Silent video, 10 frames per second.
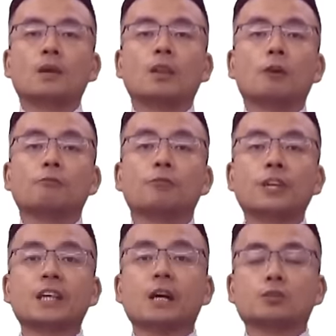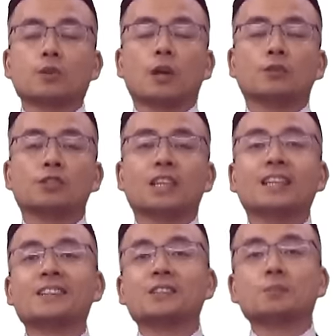Now free cash flows
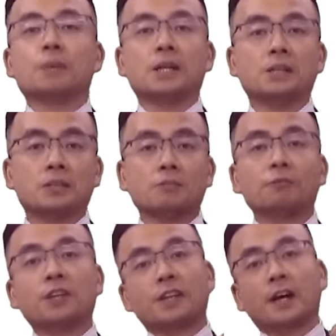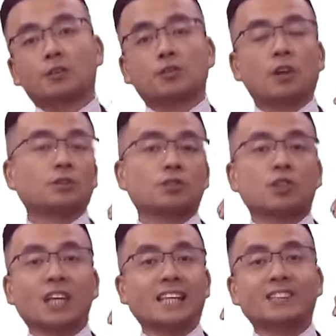can either be the free cash flows
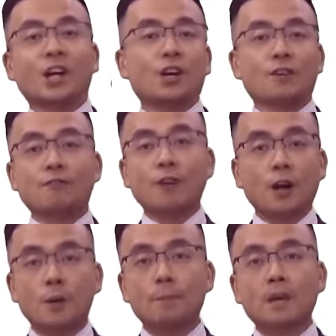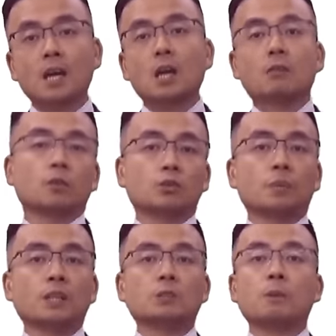to the entire firm, which
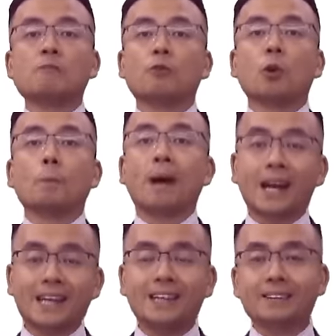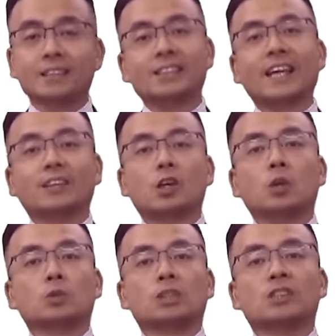means before paying the debt
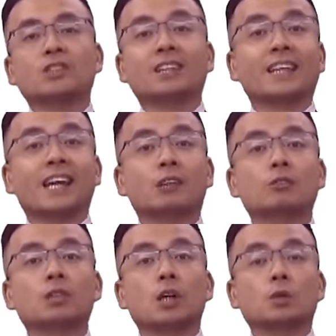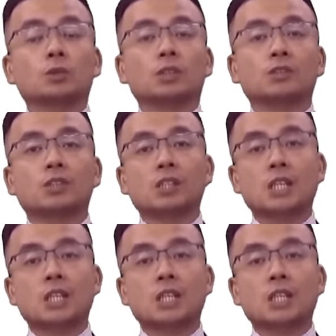holders and the equity holders.